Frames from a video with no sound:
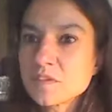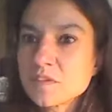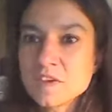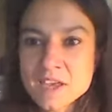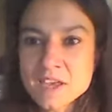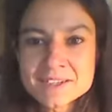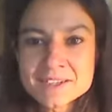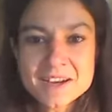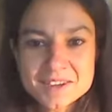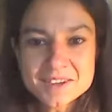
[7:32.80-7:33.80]
They are
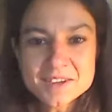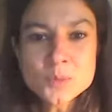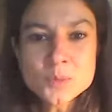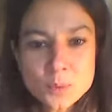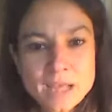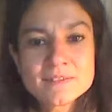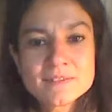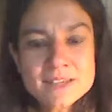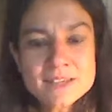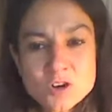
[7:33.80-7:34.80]
starting to
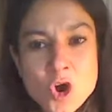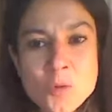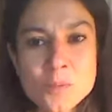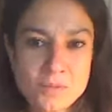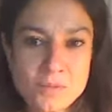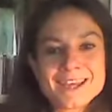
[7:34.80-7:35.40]
practice at home.